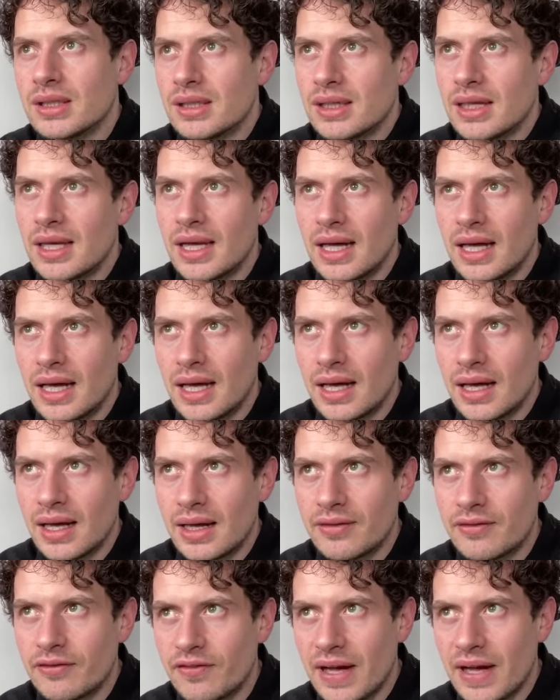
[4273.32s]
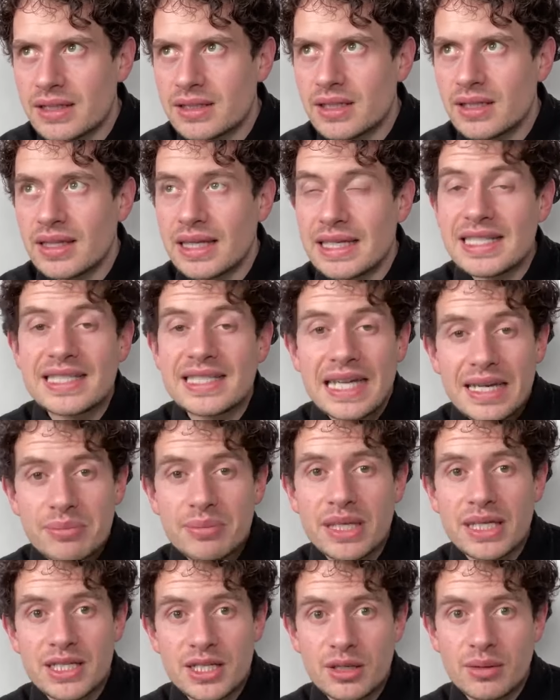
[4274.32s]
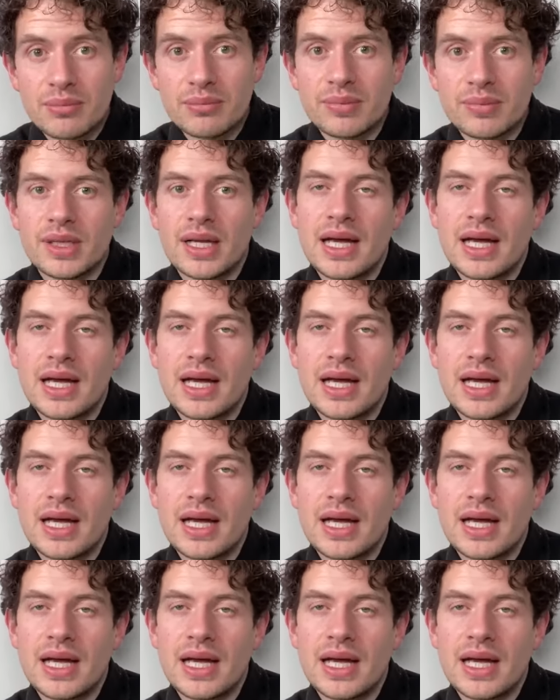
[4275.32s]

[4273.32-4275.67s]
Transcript: In fact, they sent me some.